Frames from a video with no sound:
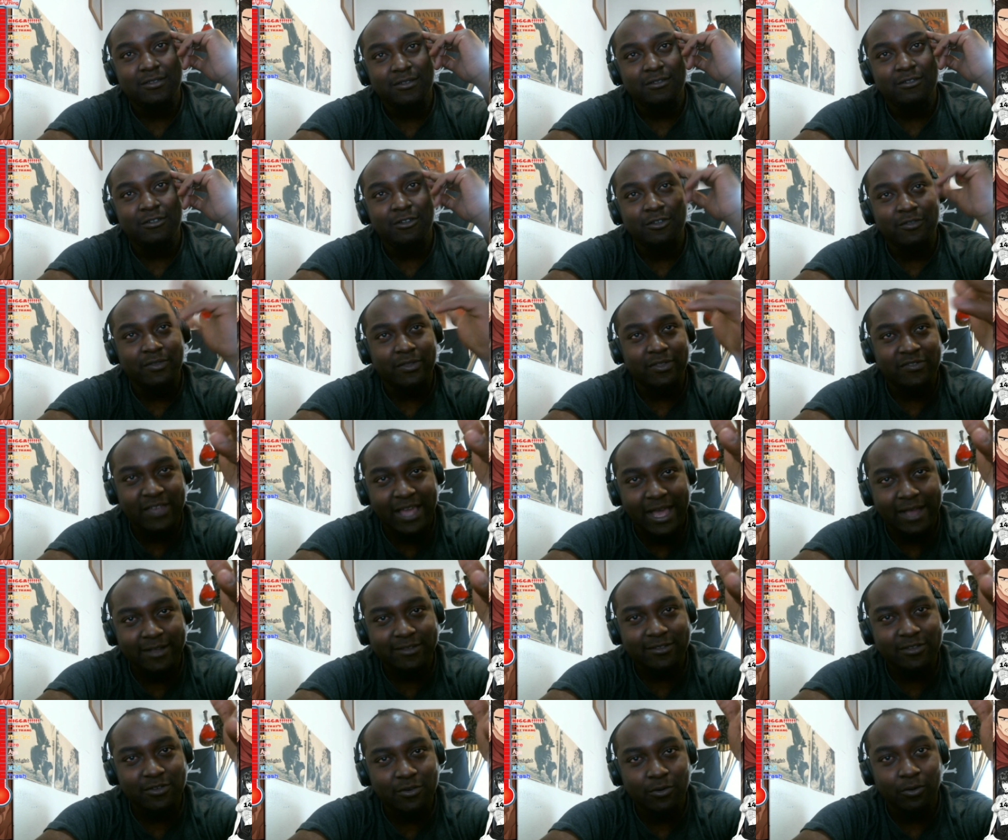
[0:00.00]
You know, the
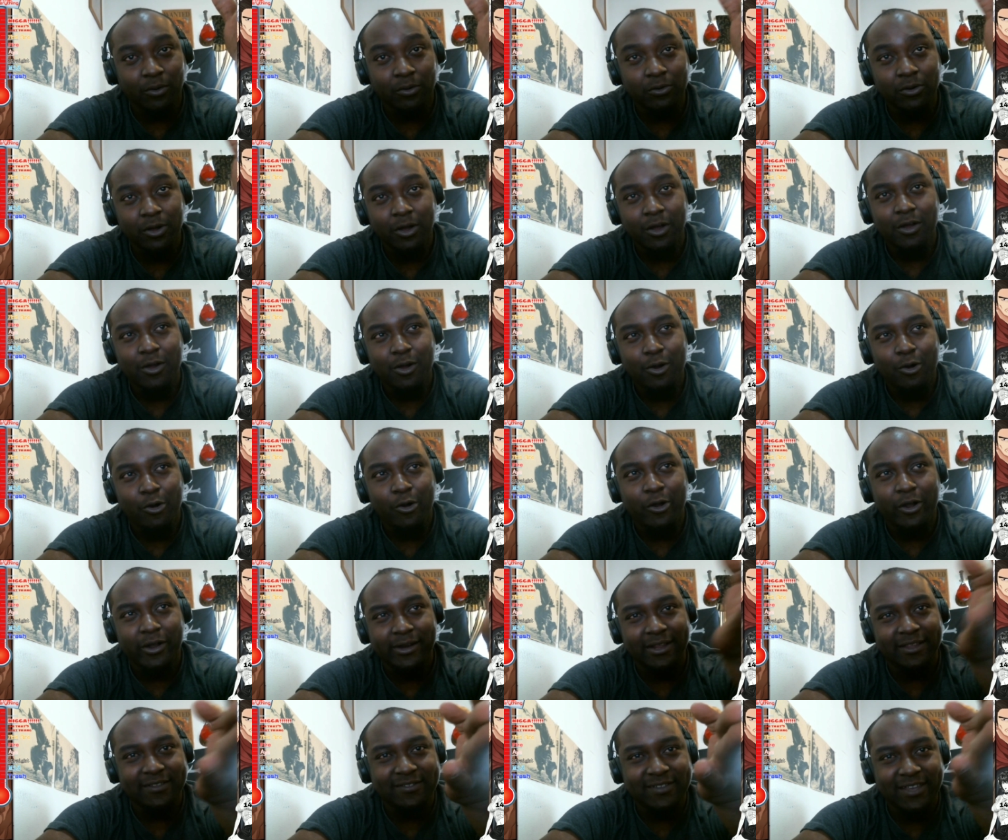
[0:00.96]
tactical
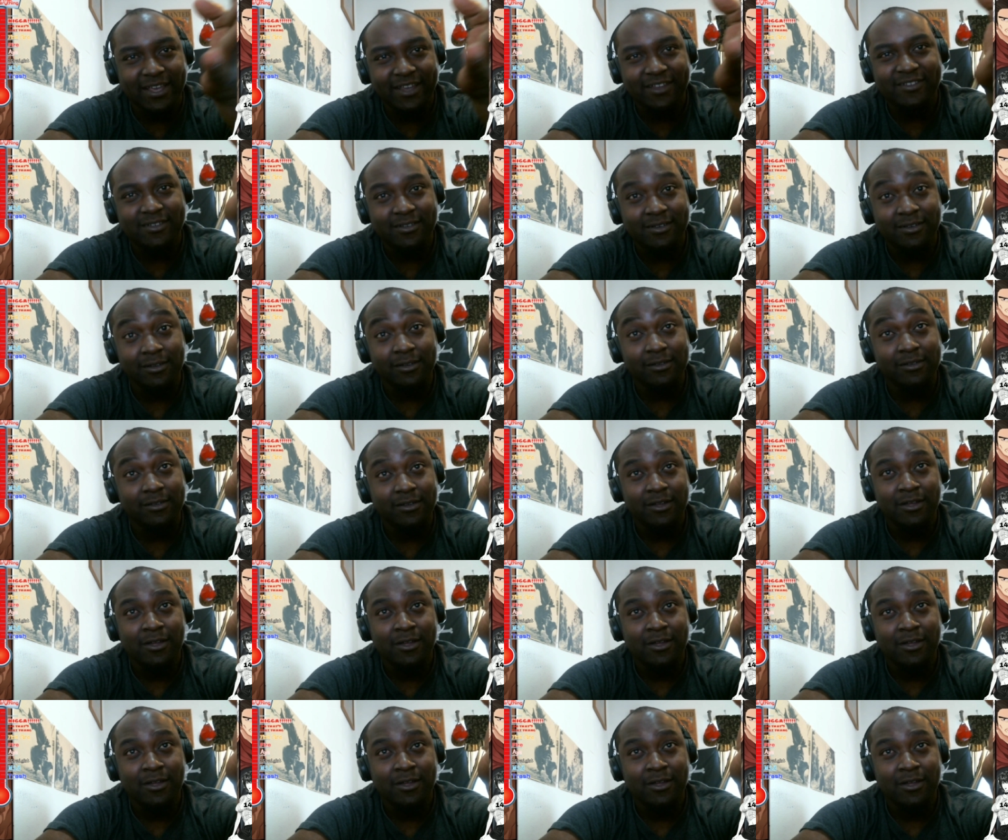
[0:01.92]
organization